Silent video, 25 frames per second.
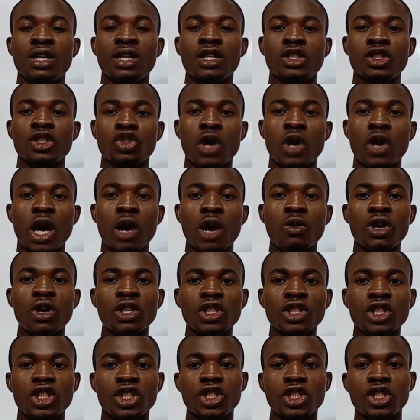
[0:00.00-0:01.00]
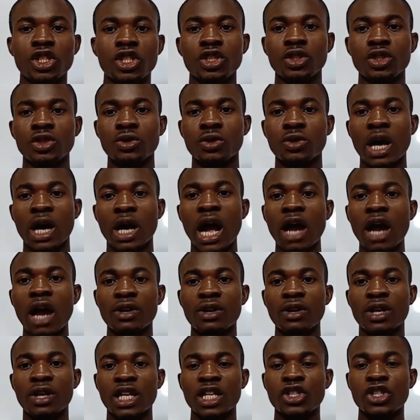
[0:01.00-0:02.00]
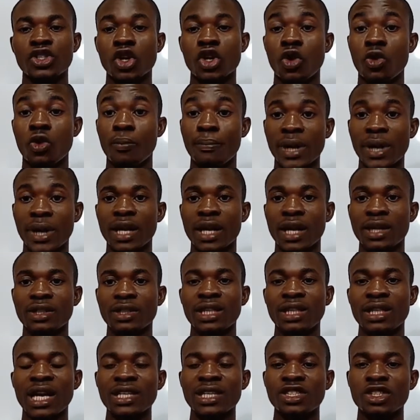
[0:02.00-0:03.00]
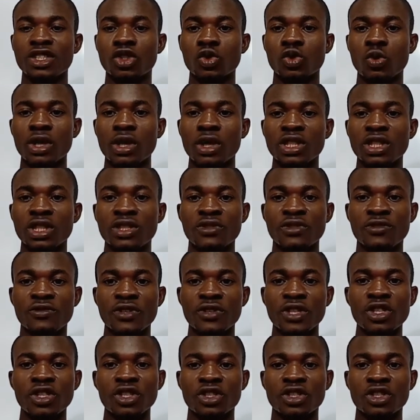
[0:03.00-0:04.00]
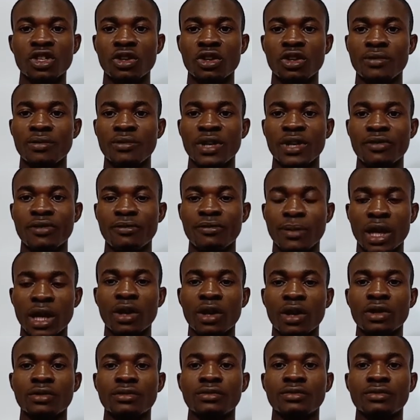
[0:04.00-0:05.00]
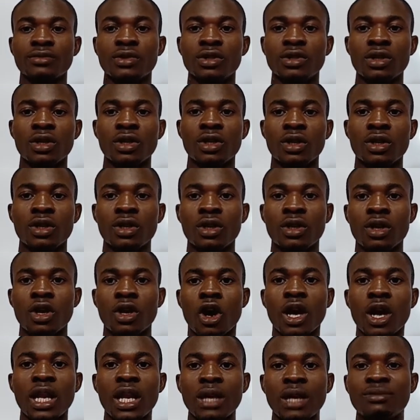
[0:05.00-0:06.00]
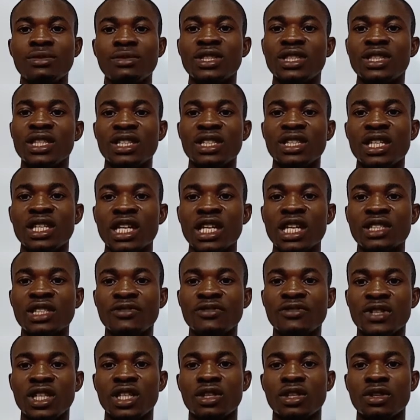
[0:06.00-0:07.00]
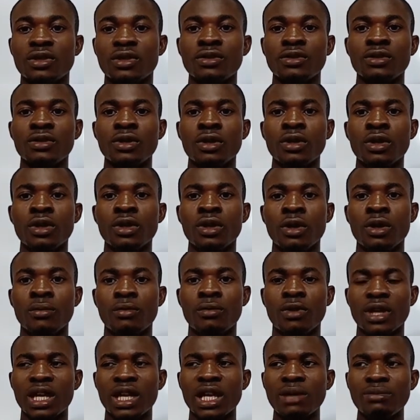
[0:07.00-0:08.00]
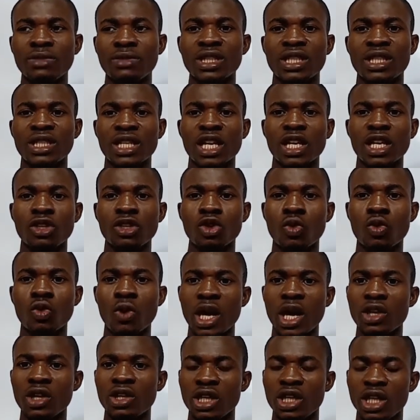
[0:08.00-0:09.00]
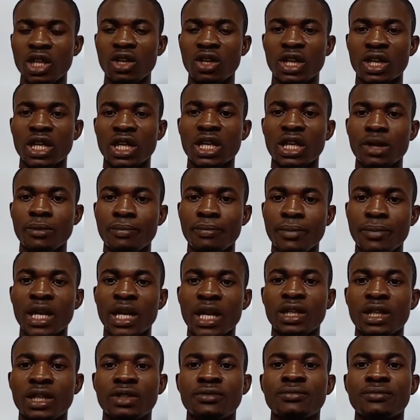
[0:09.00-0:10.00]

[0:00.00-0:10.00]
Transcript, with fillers: So I want to show you how to create your own brand. That is what this video is going to be about. Or let me say the next video. But let me tell you why you need to create a brand.